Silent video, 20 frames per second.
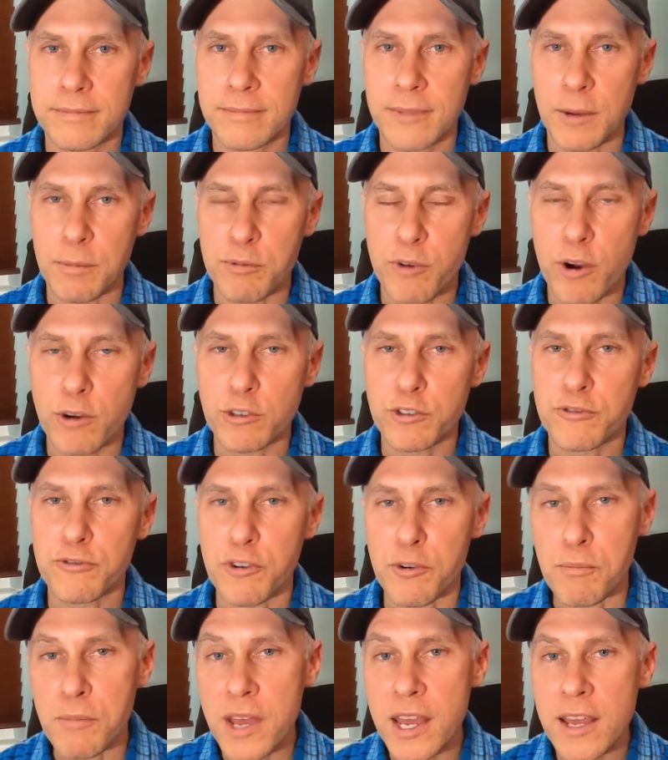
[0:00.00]
approach
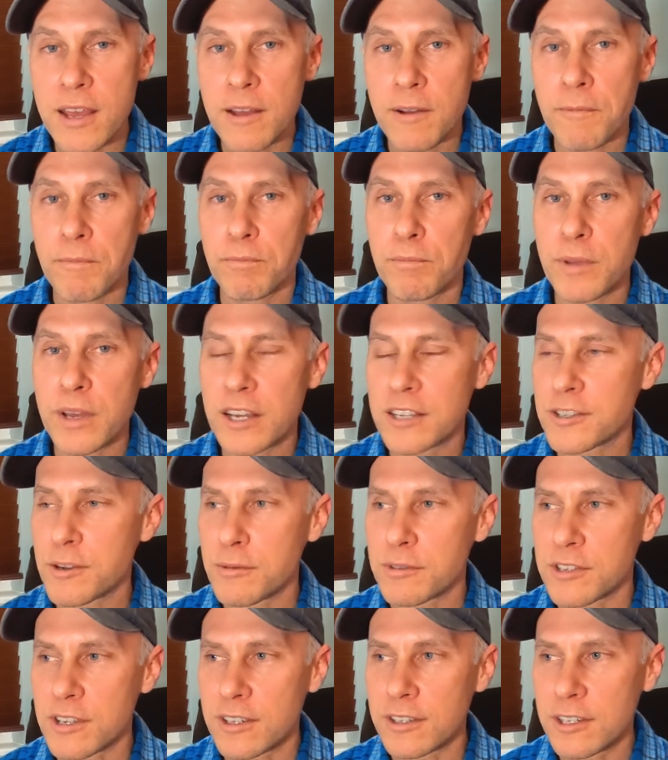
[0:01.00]
for me because
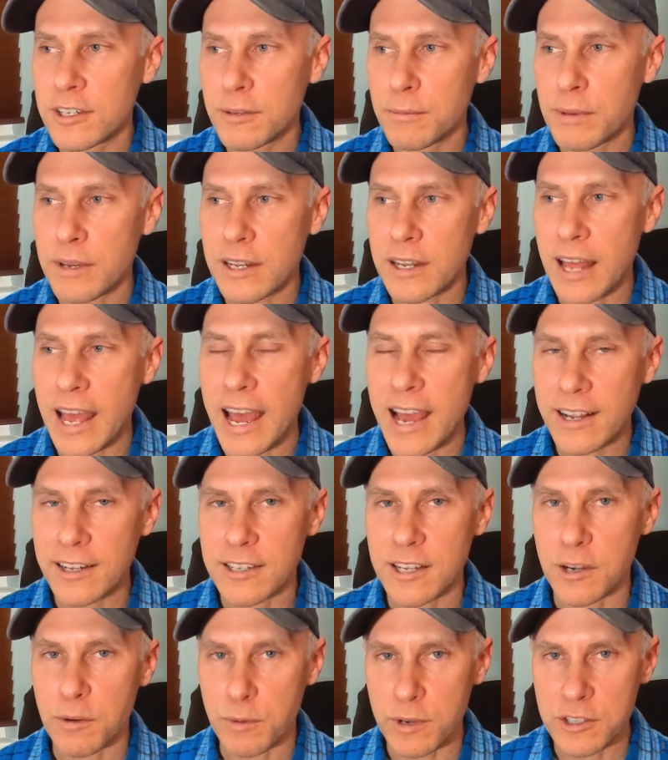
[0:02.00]
it was a little bit
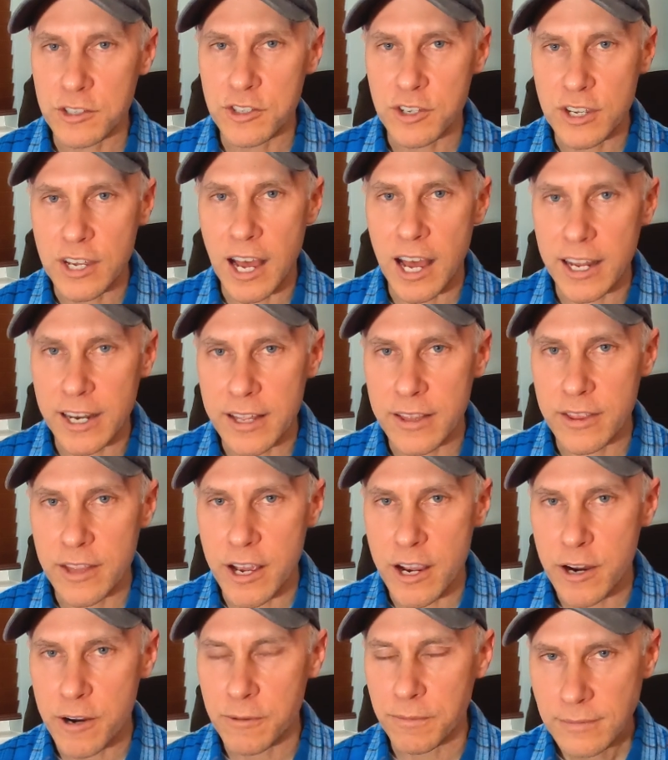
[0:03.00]
hectic once you got in
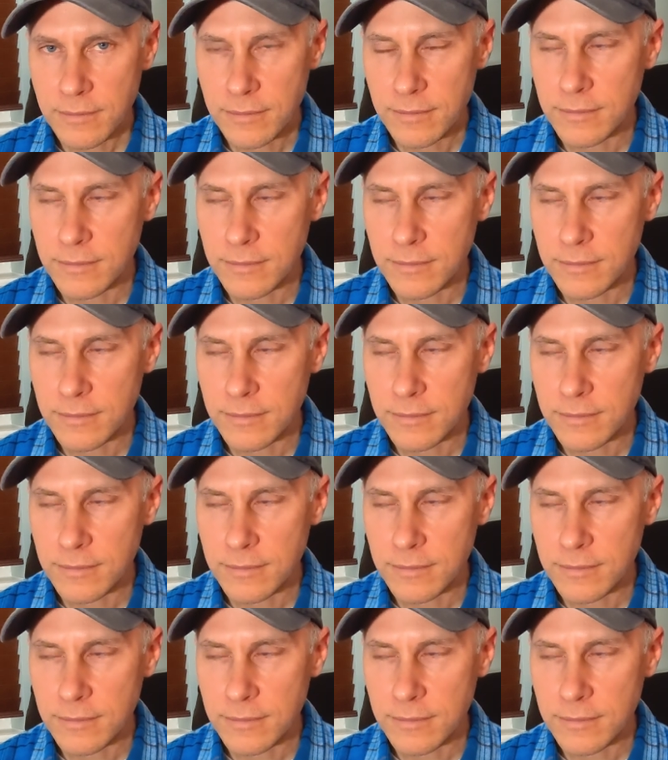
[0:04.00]
there.